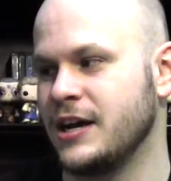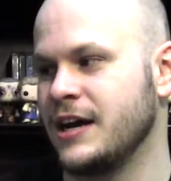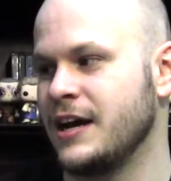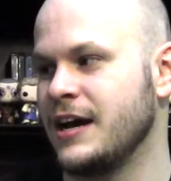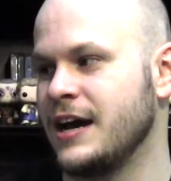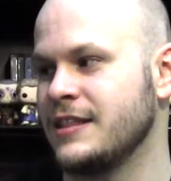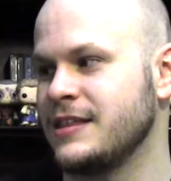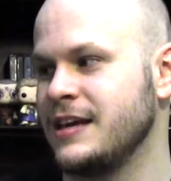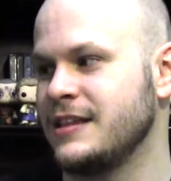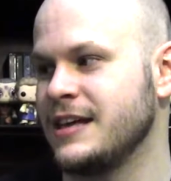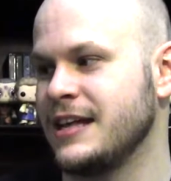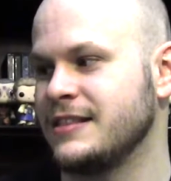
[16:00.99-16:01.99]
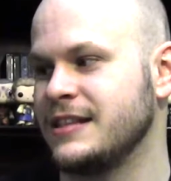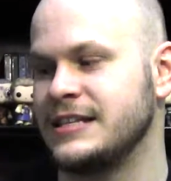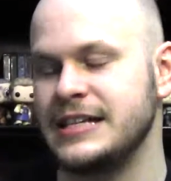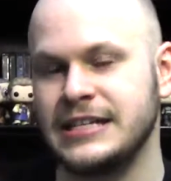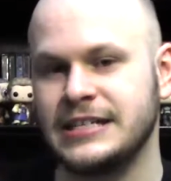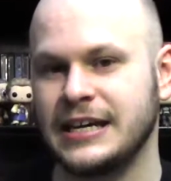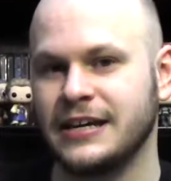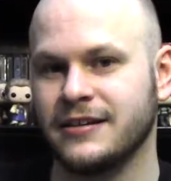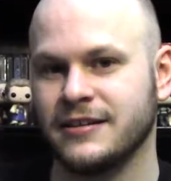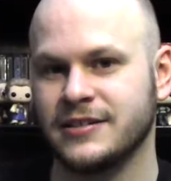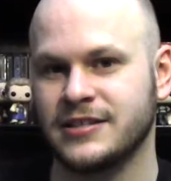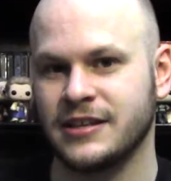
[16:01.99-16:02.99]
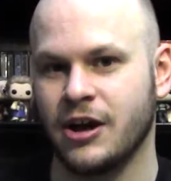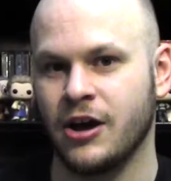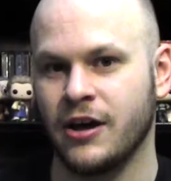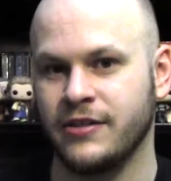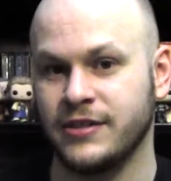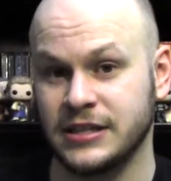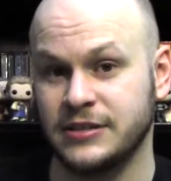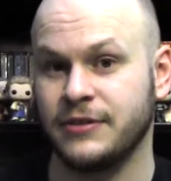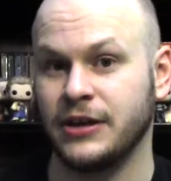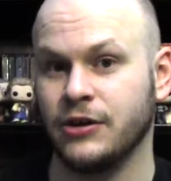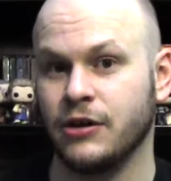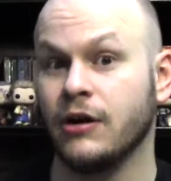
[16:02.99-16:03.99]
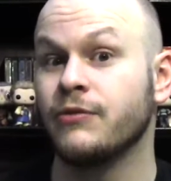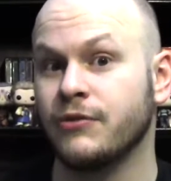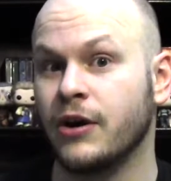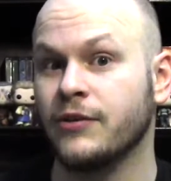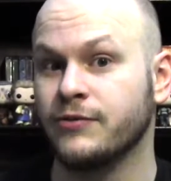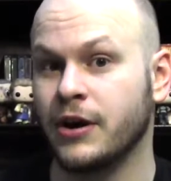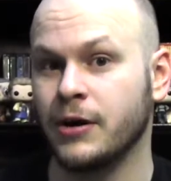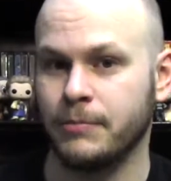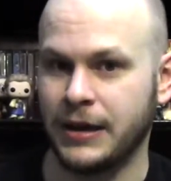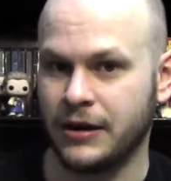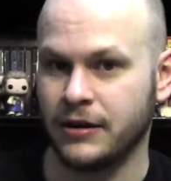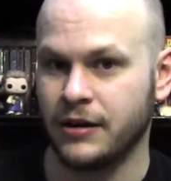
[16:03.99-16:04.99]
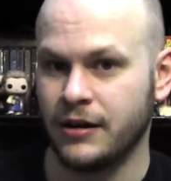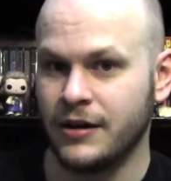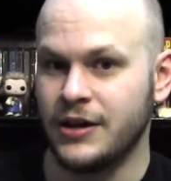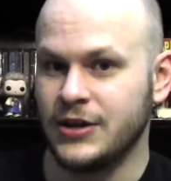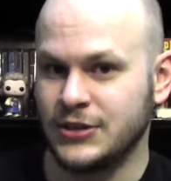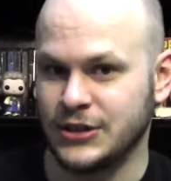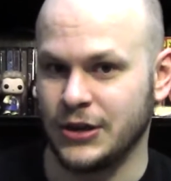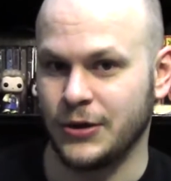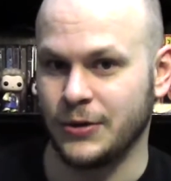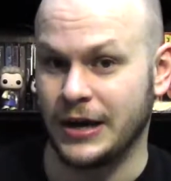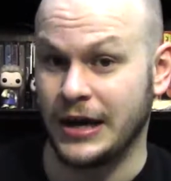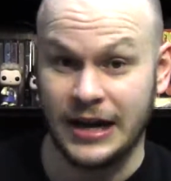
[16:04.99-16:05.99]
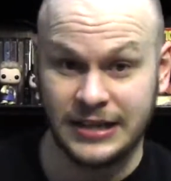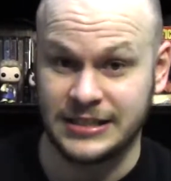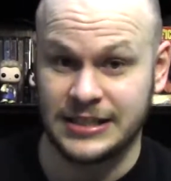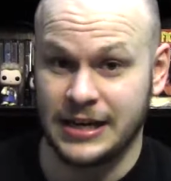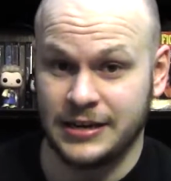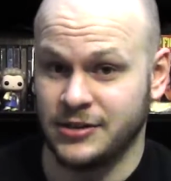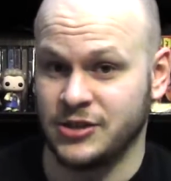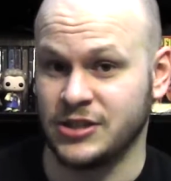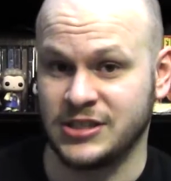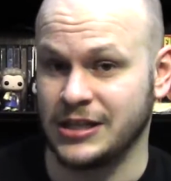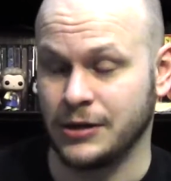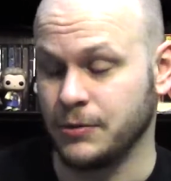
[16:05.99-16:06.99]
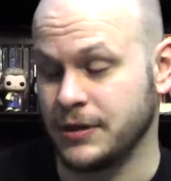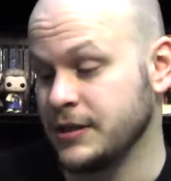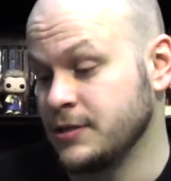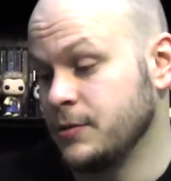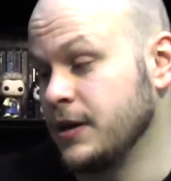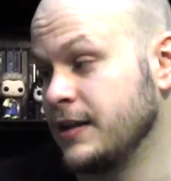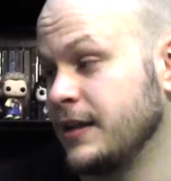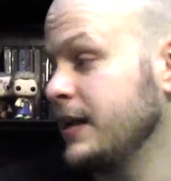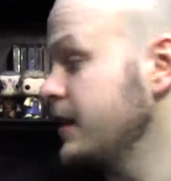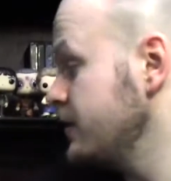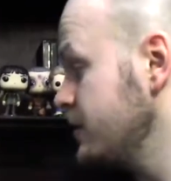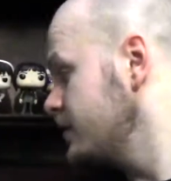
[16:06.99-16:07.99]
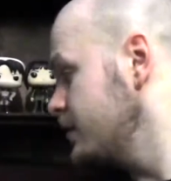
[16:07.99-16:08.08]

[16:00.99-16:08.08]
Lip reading: I think that the details on this figure are far, far better, so I decided to just stick with this one in the end.